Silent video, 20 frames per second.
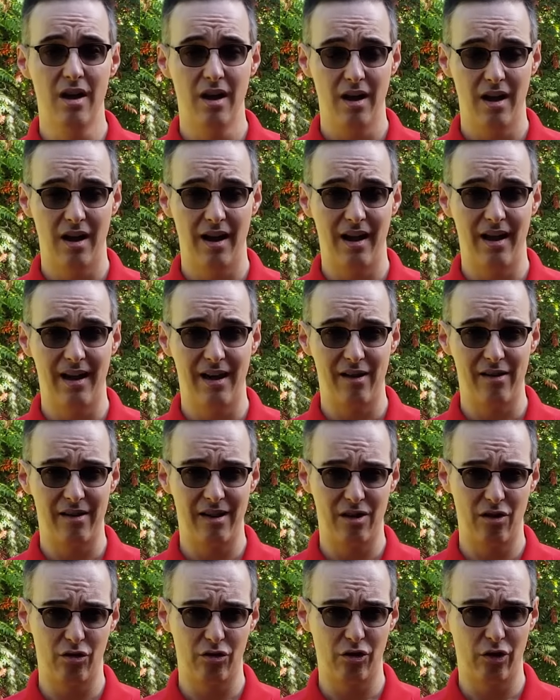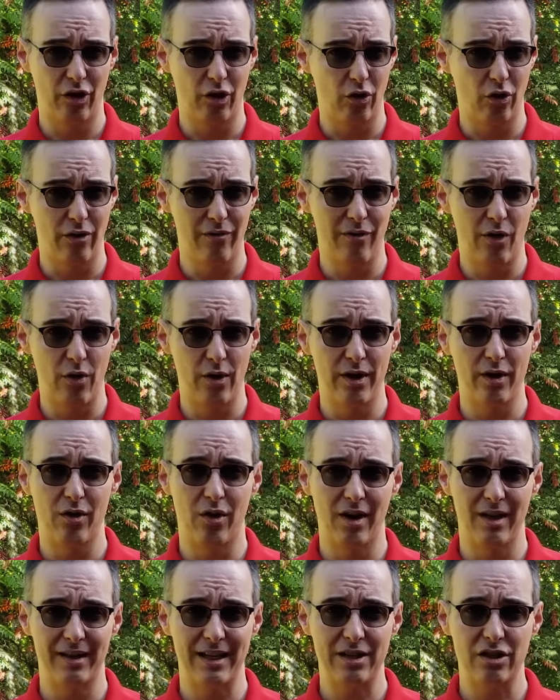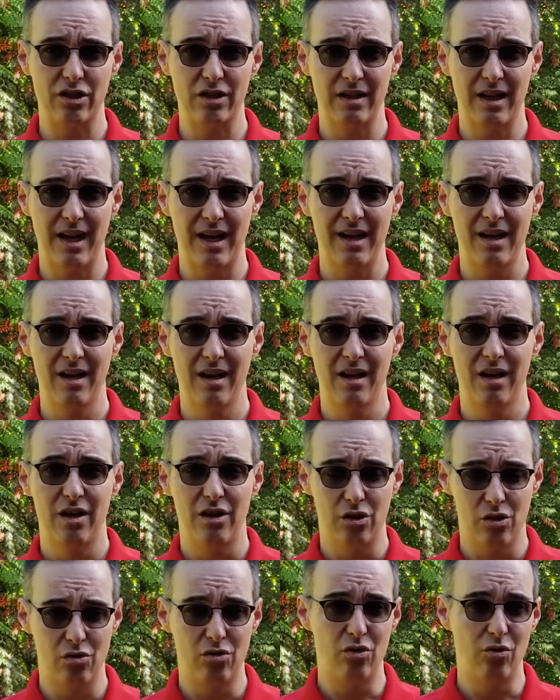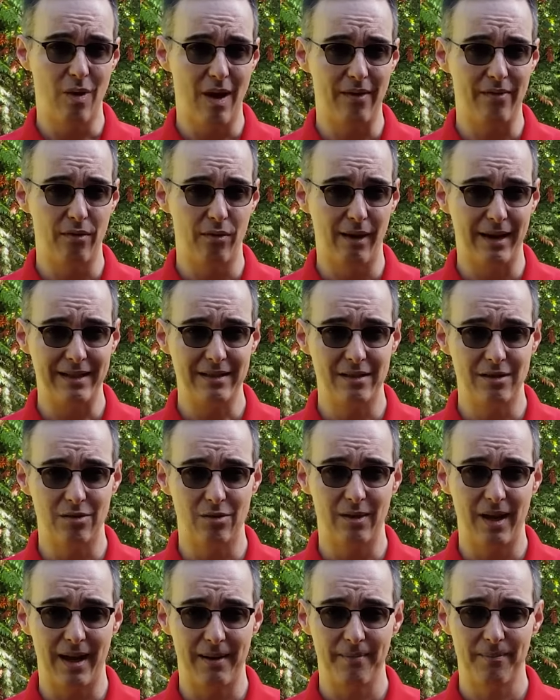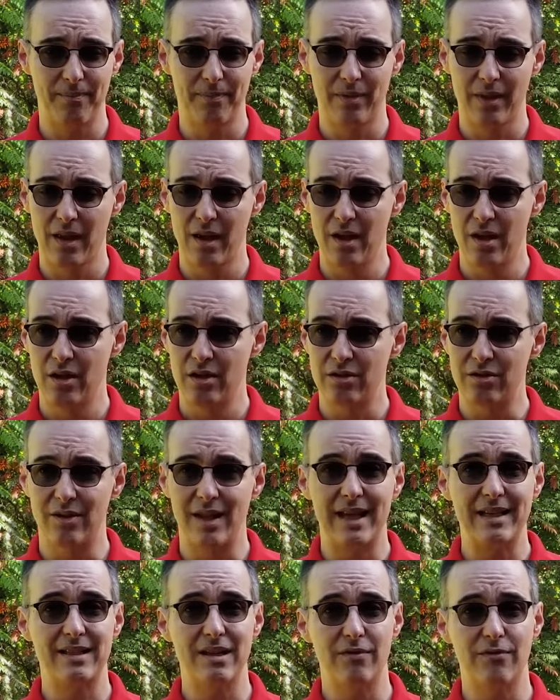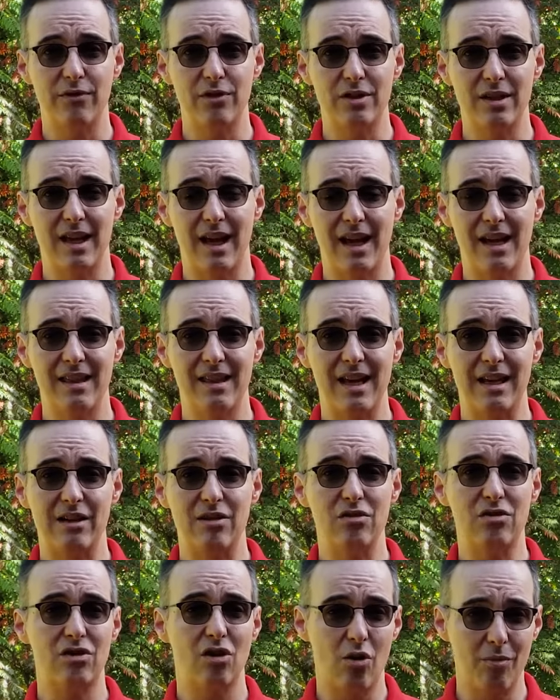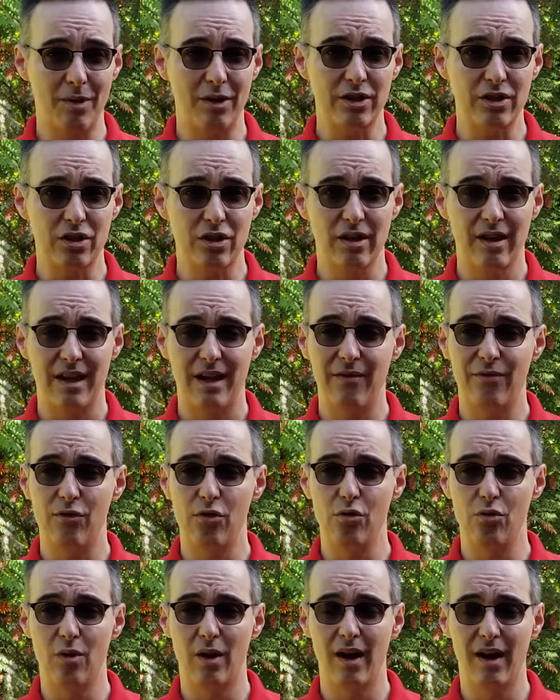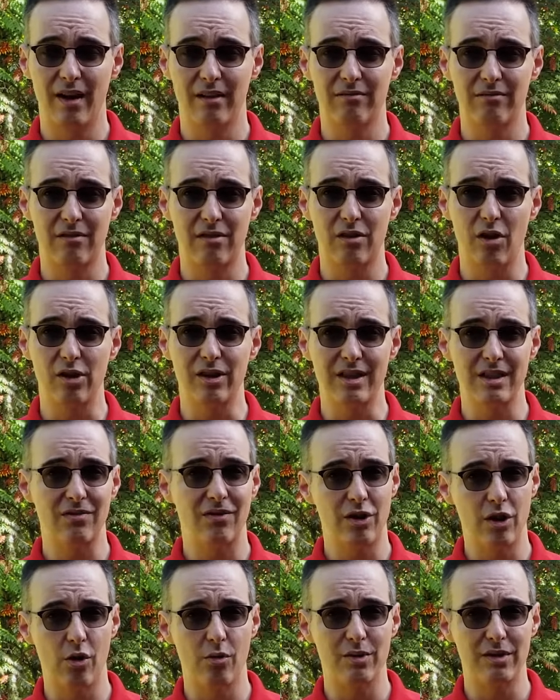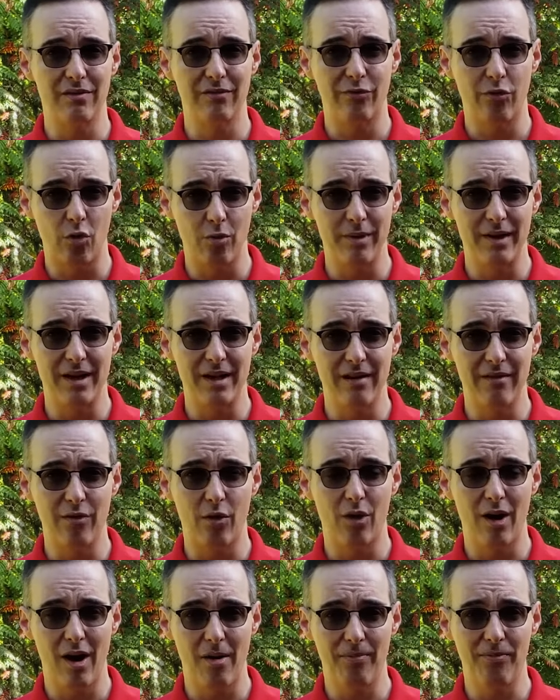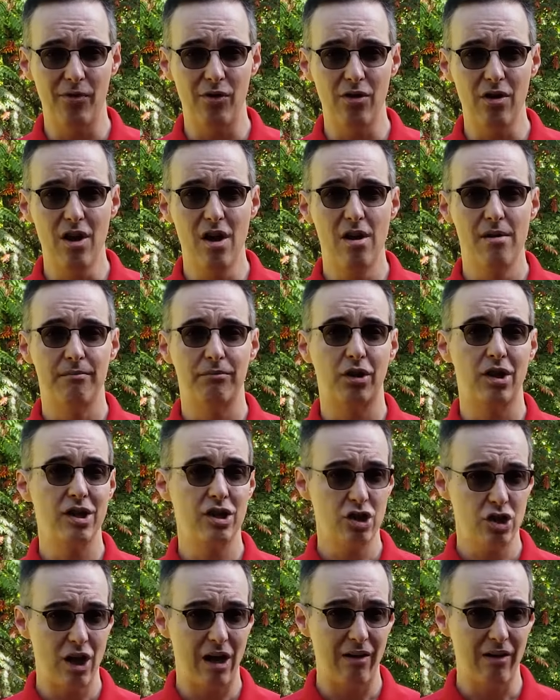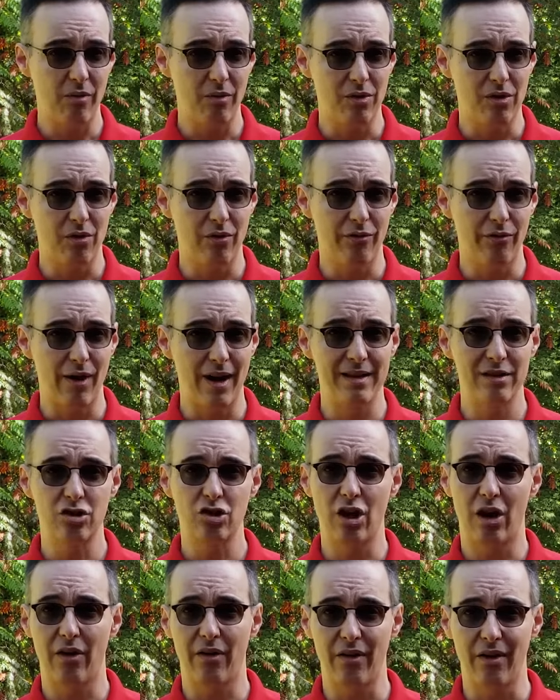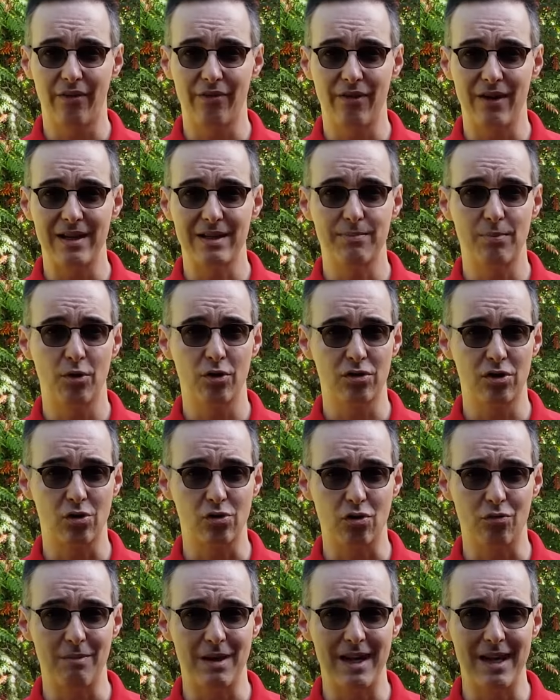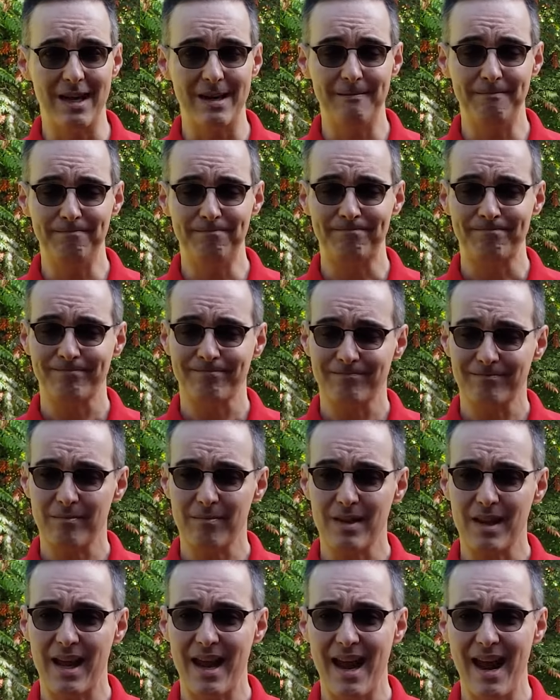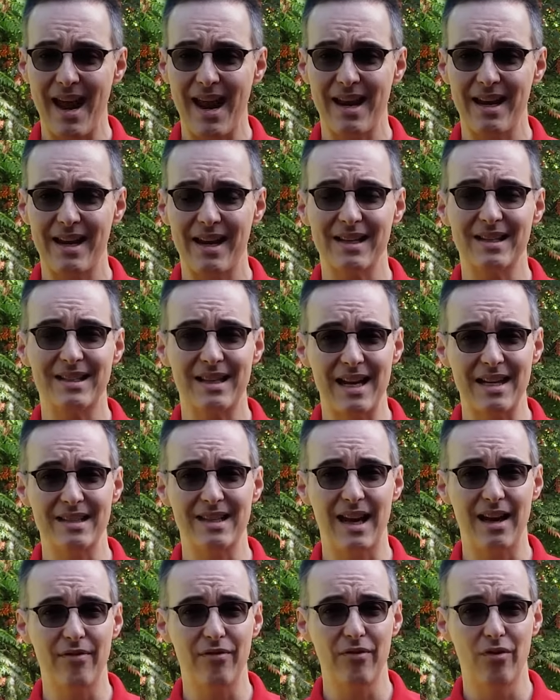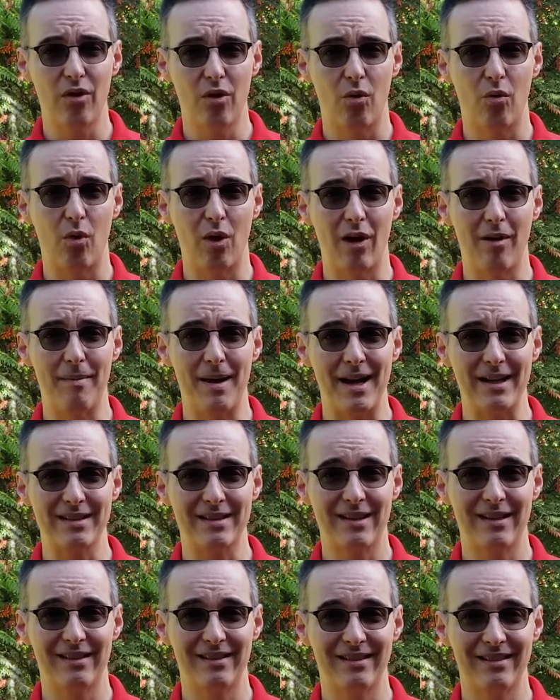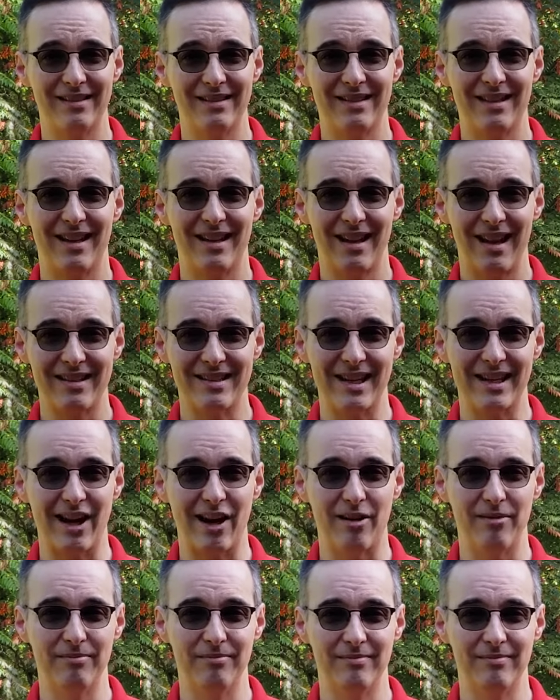either during early voting or on Election Day, you do have the right to do that. So that's it for today. Thank you so much. If you thought this video was informative or helpful, please share it with your friends, share it on Facebook, social media, and stay safe, wear a mask. Take care.